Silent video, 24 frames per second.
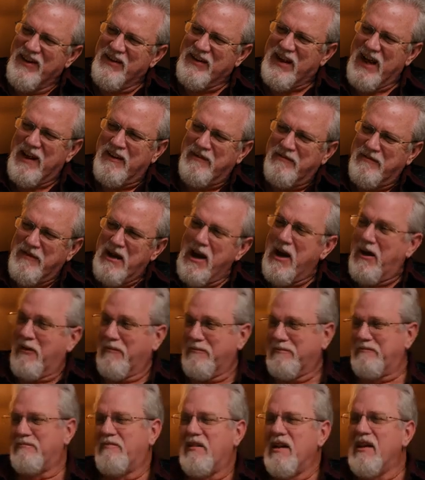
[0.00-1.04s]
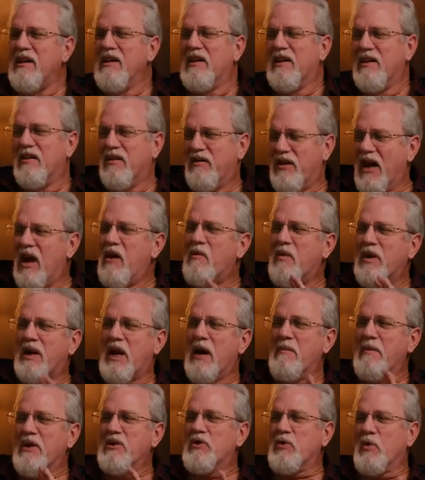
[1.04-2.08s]
Okay, now we're
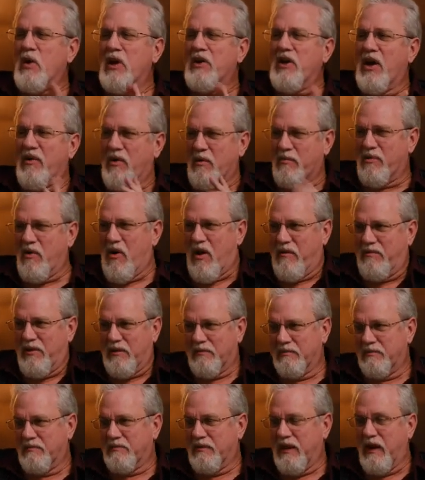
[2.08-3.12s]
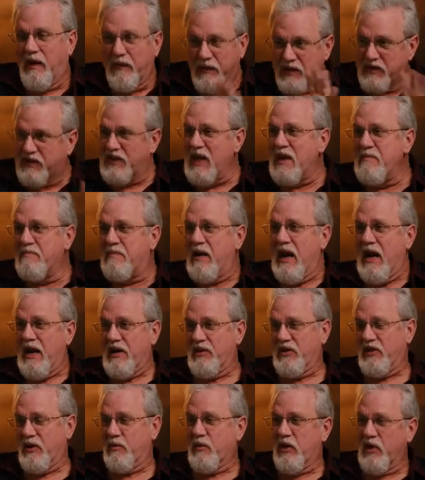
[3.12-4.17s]
coming to another problem. On the same
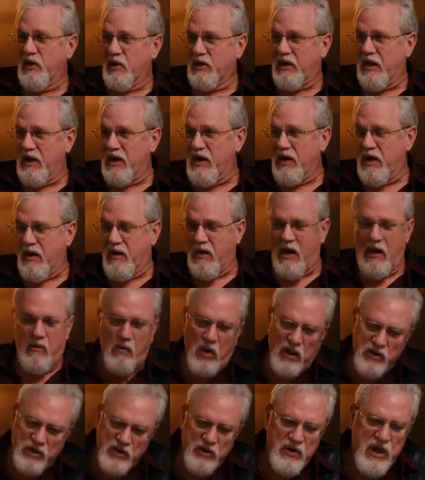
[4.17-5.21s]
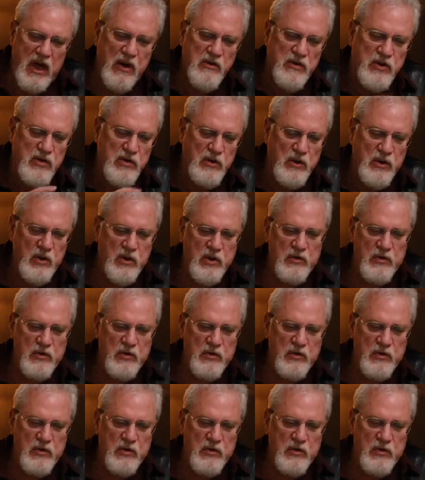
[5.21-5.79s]
page that we're looking here, I want you now to